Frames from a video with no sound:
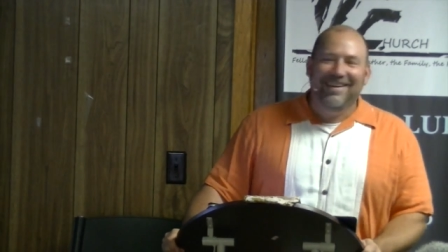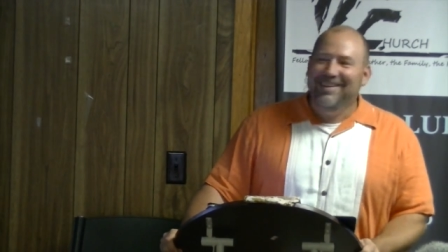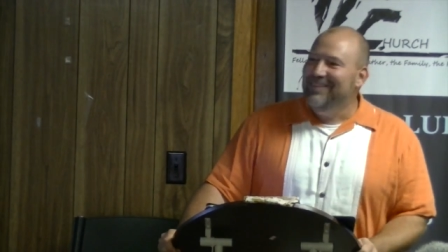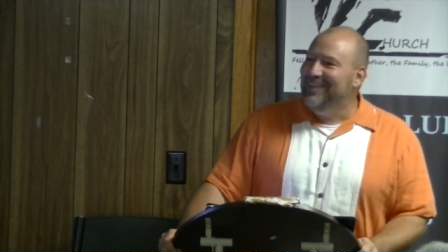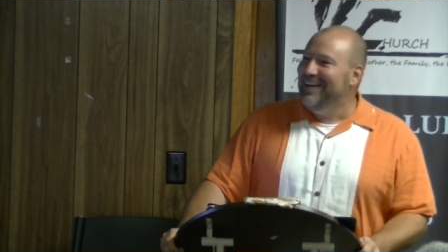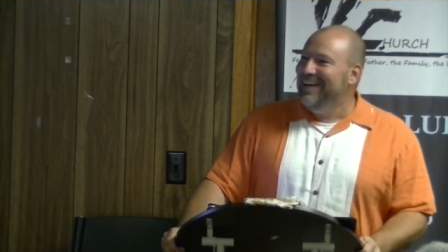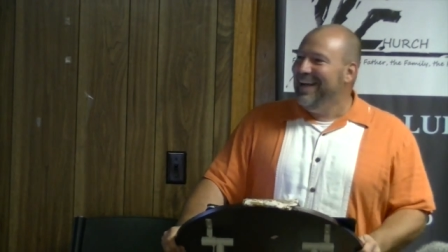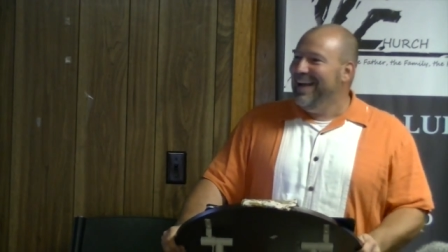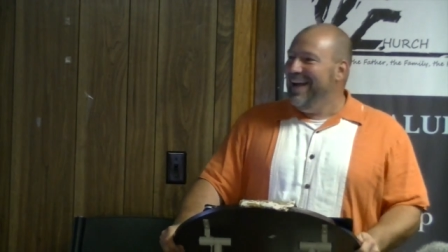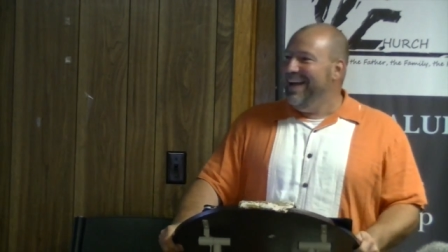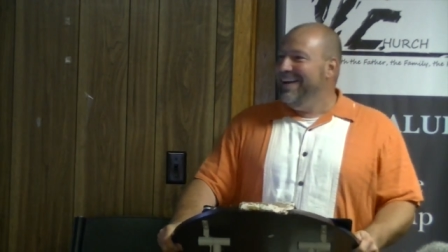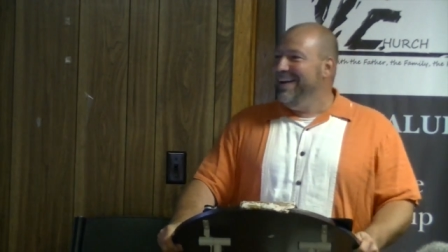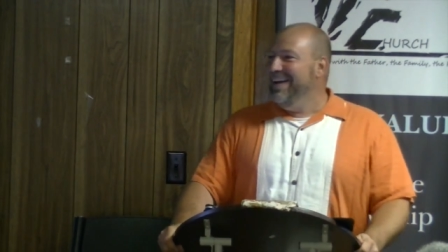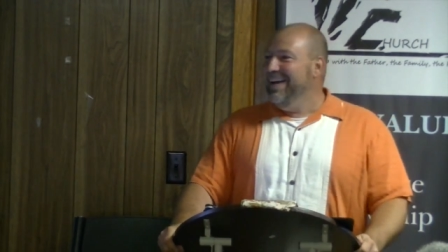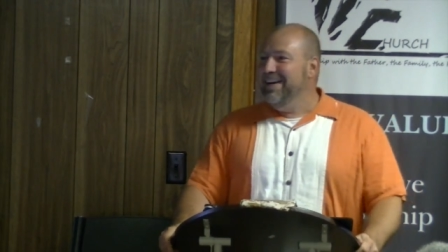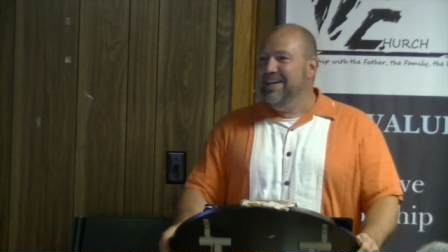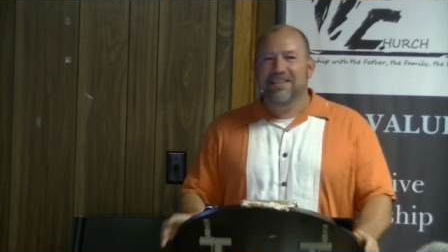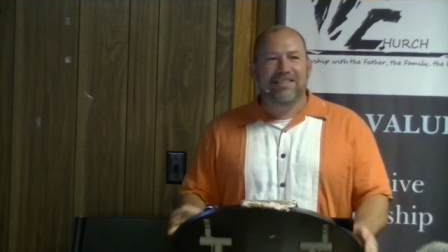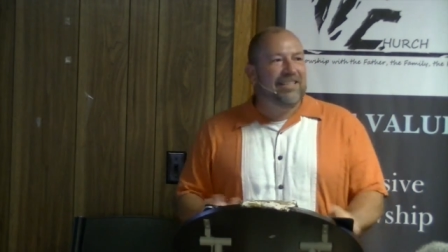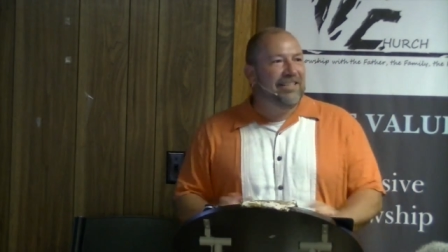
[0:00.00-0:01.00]
When he got
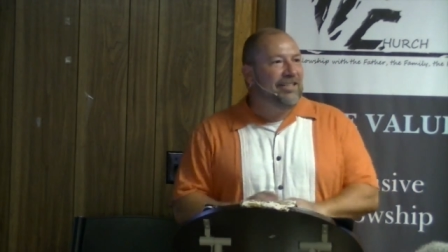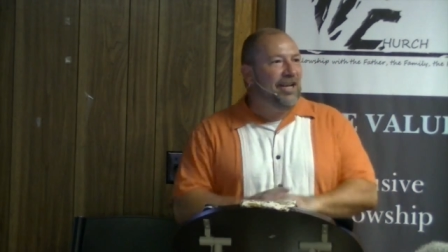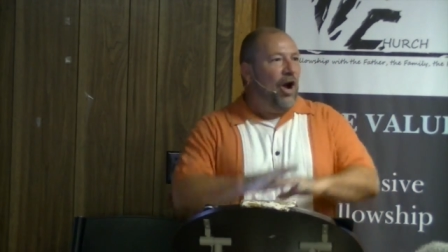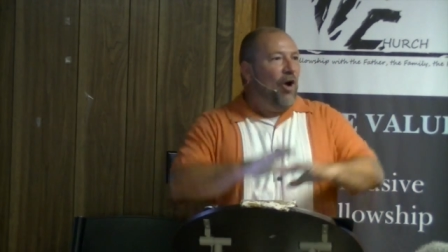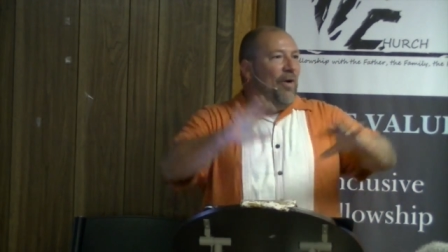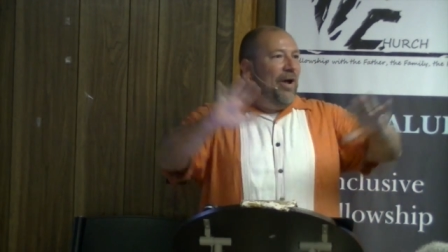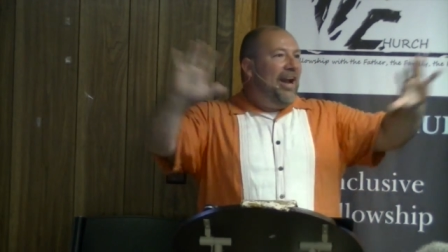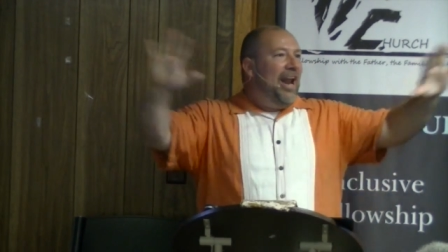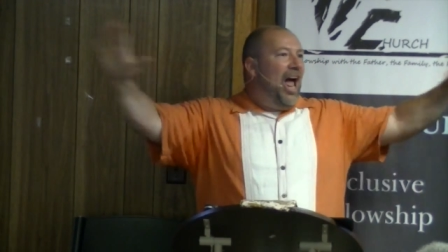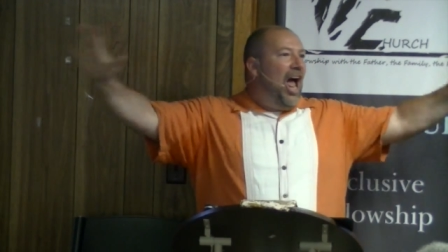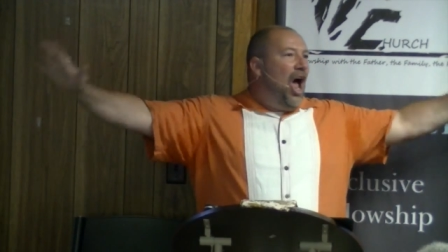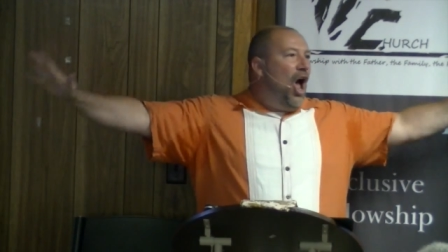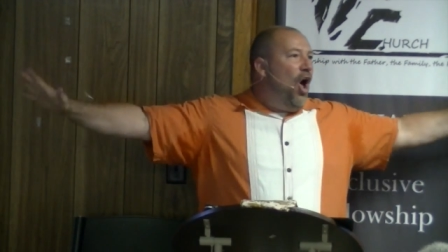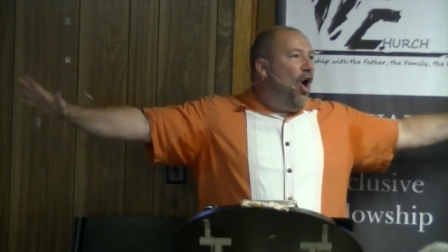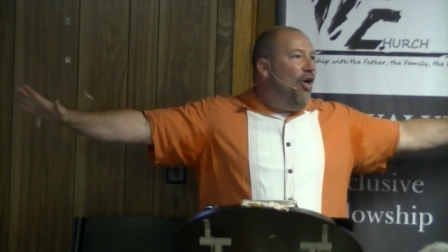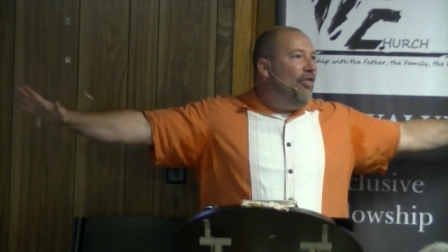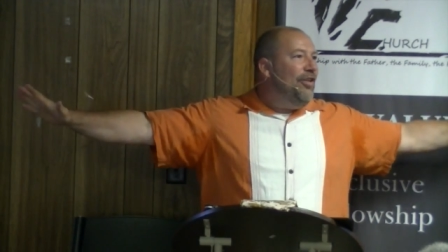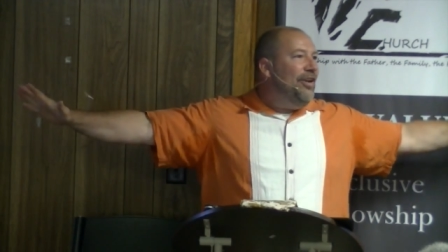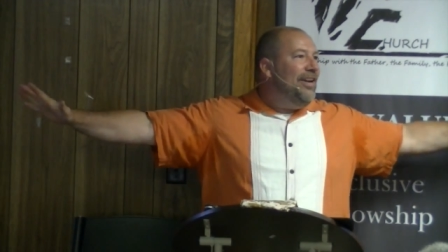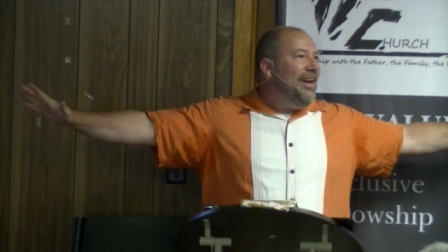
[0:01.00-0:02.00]
done, he said, go into
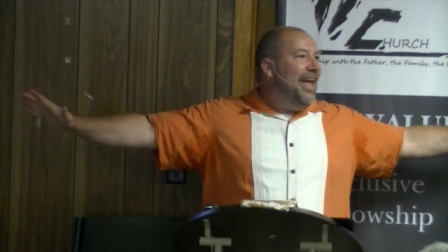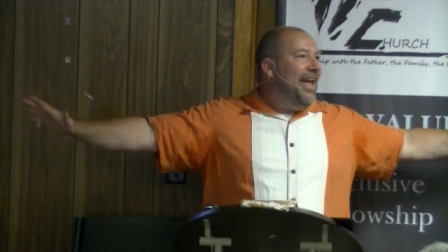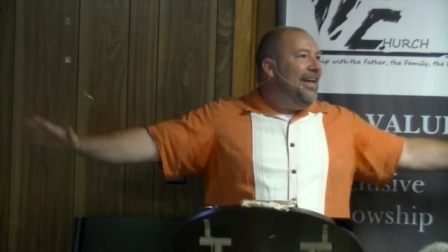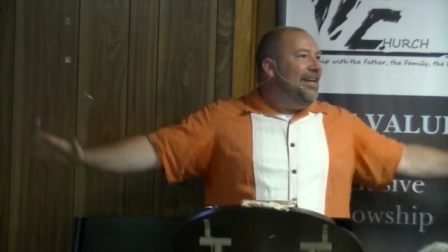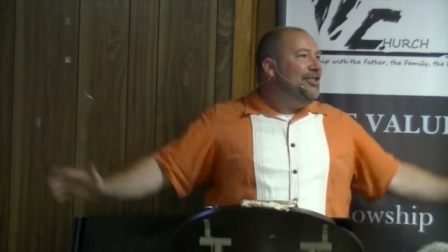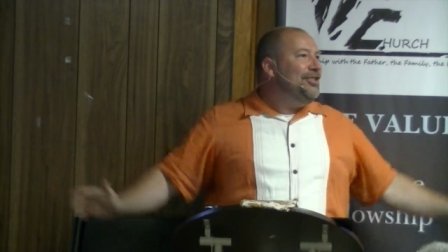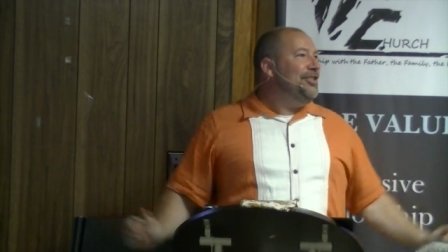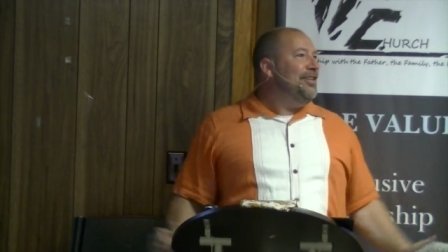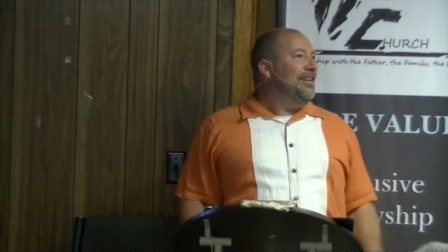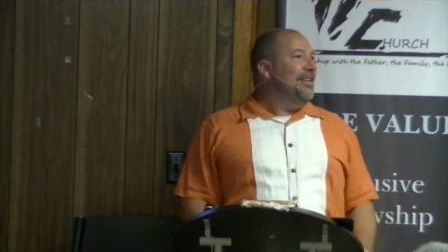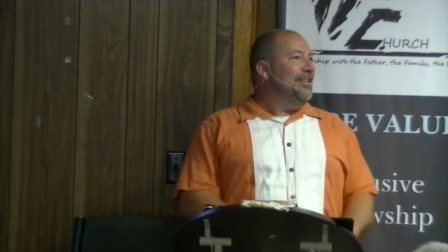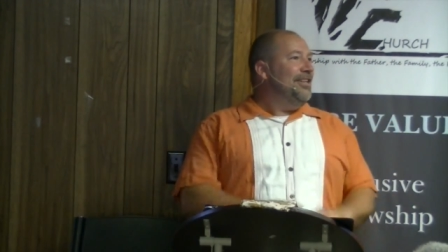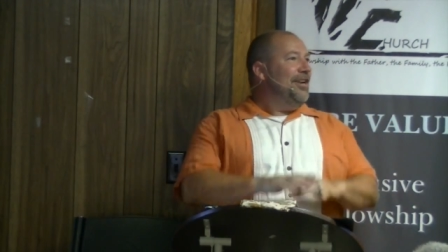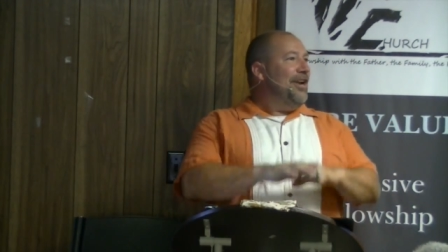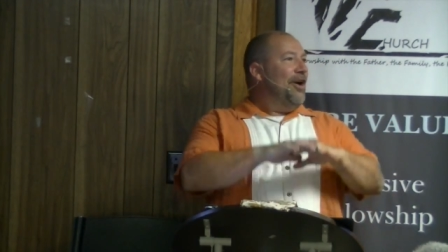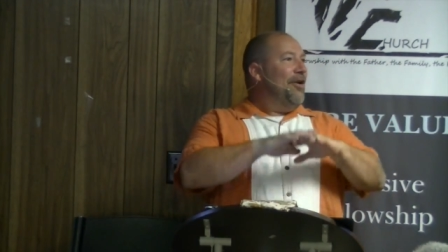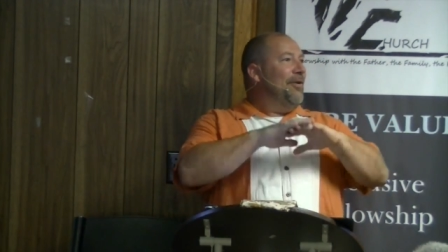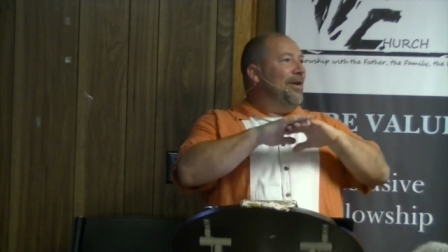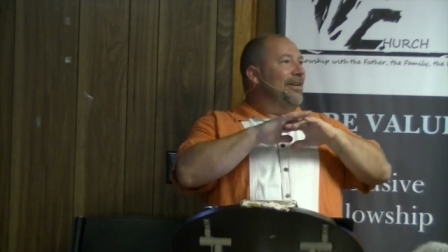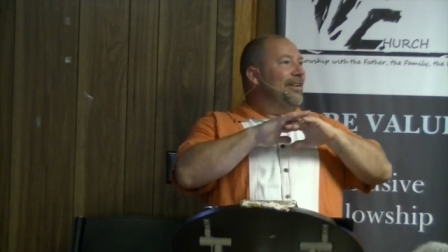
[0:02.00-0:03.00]
all the nation, you
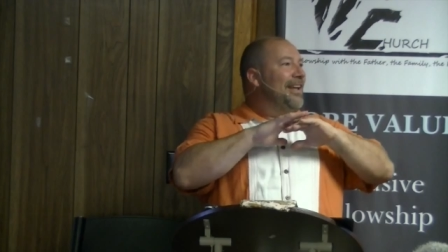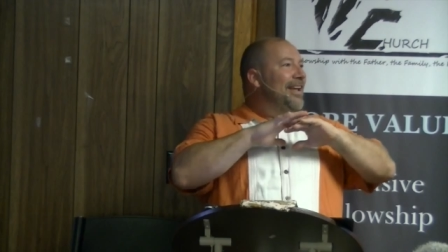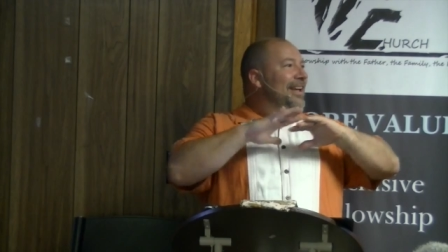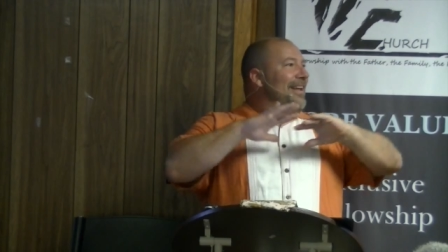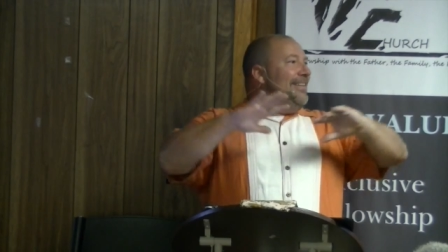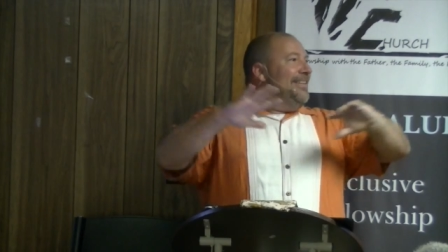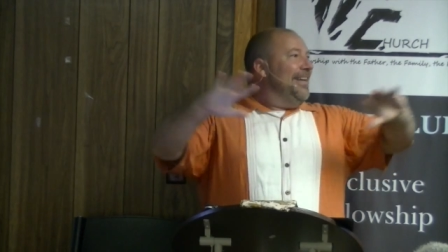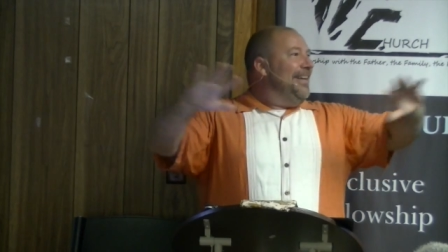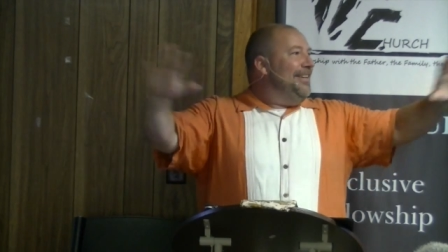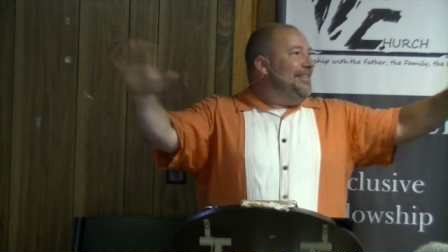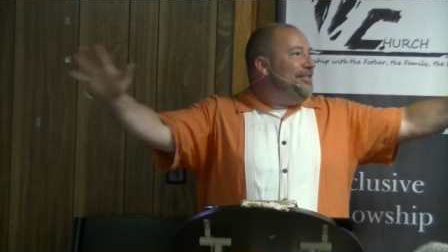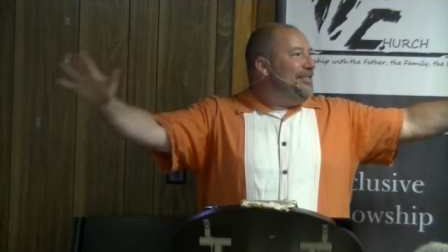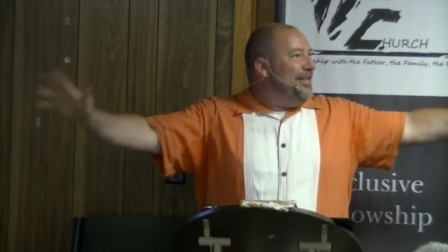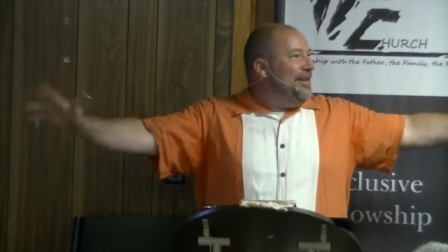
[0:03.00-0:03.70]
know, and teach